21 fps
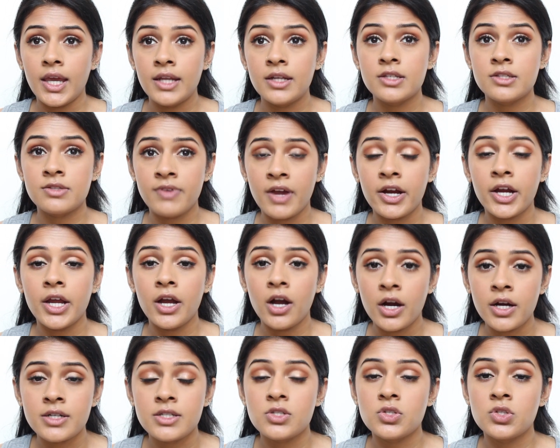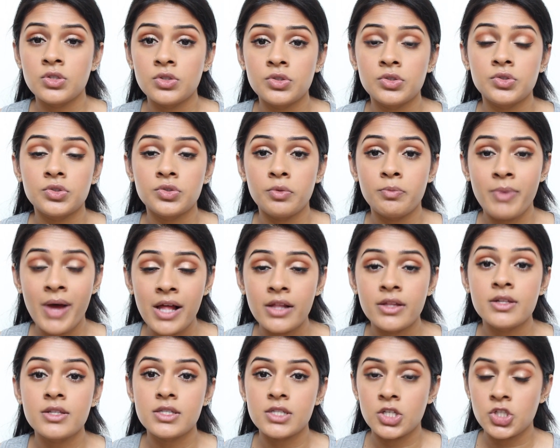It is very hard to
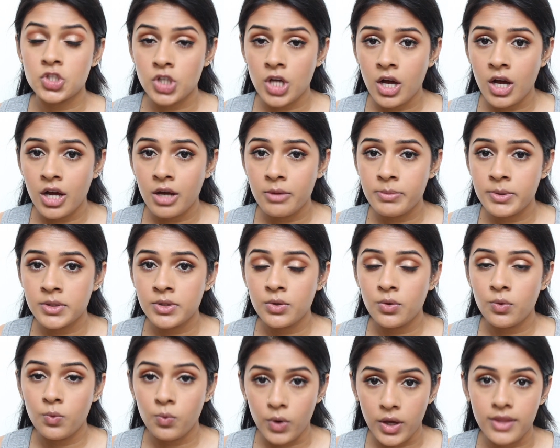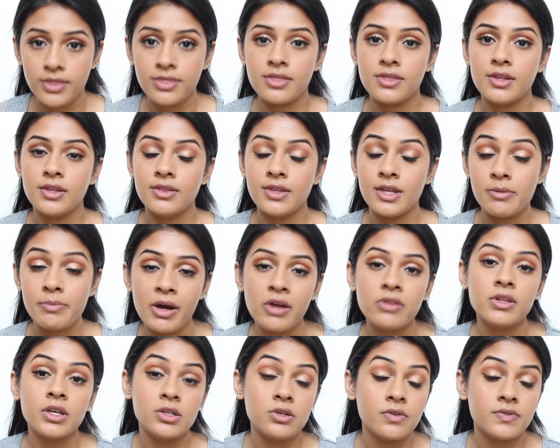balance a job with the
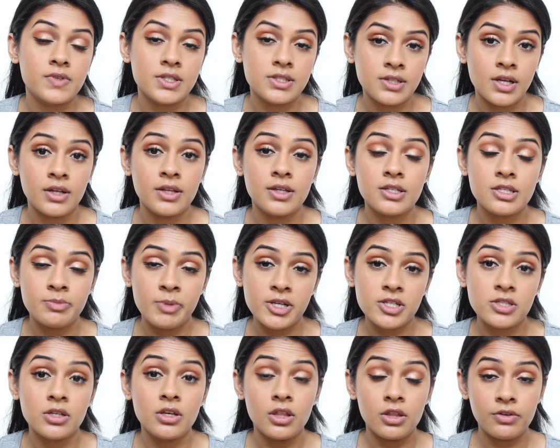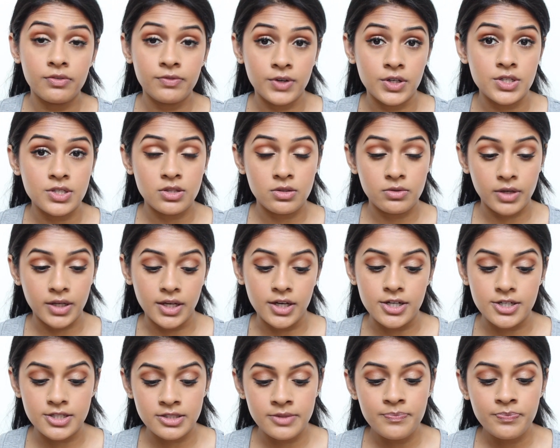amount that you have to study, especially the first 3
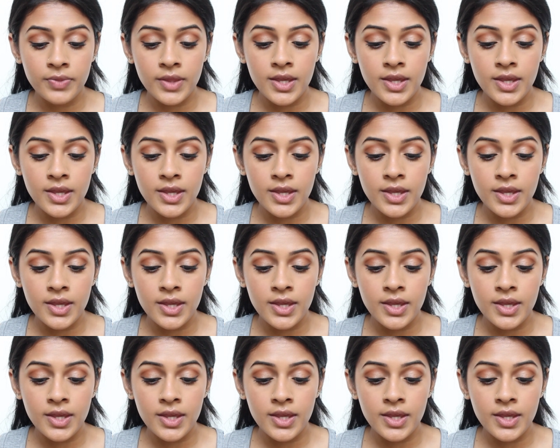years.